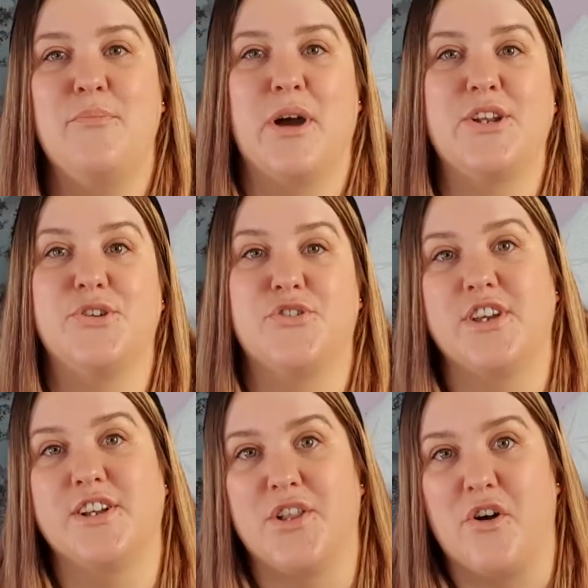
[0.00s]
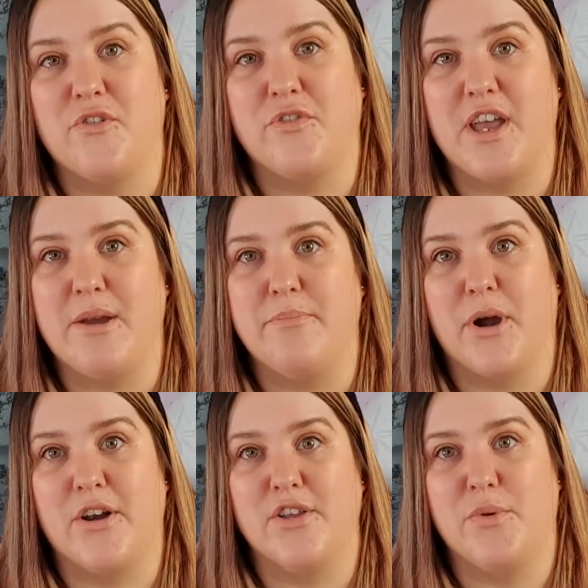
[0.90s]
but I do drink a lot of uh,
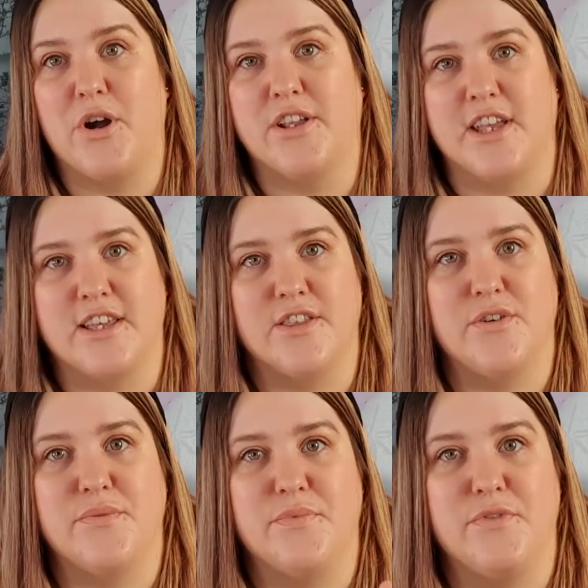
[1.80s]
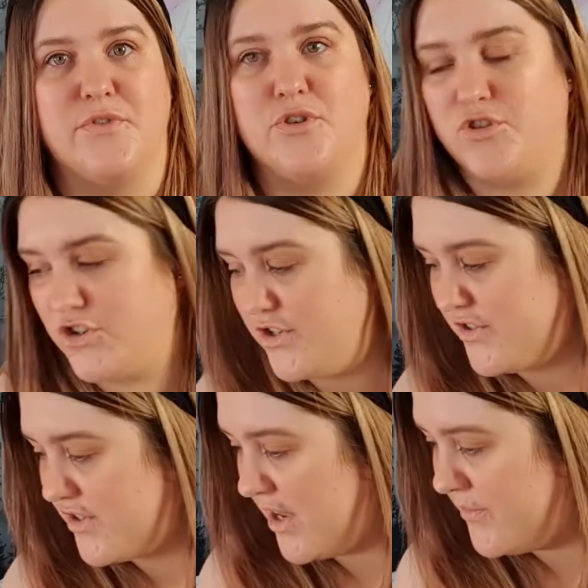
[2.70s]
barley water, like the, the fruit juice.